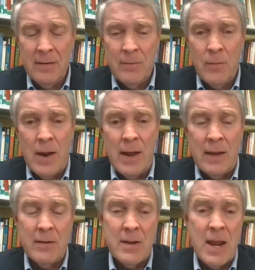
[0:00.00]

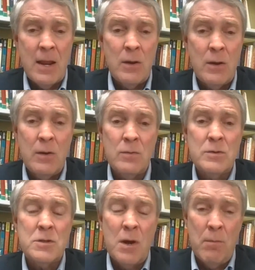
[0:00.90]
Brian, thank you
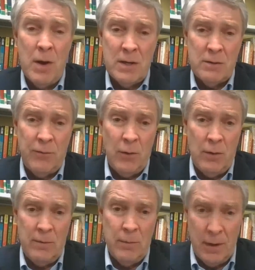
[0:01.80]
so much
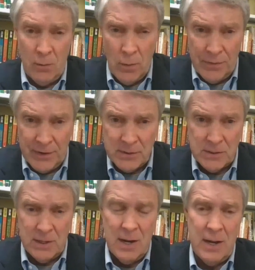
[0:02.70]
for being with us
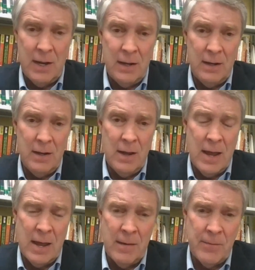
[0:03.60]
today.
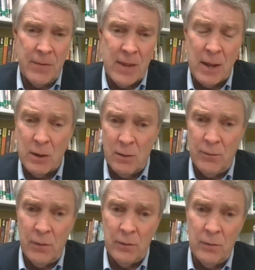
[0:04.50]
Thank you
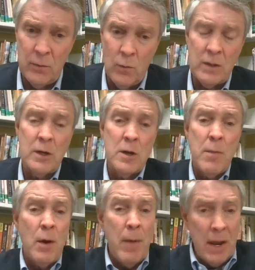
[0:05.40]
for what the
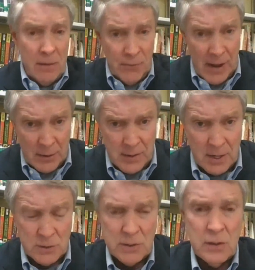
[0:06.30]
Beaumont
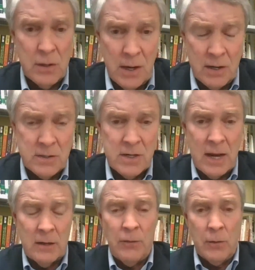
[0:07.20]
Foundation does.
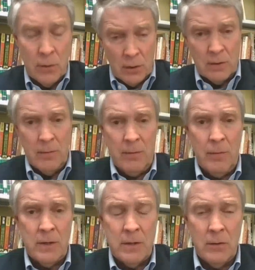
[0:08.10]
Thanks for your
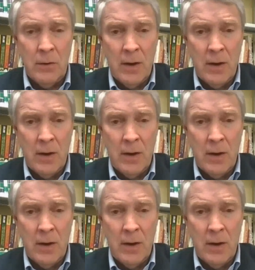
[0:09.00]
commitment to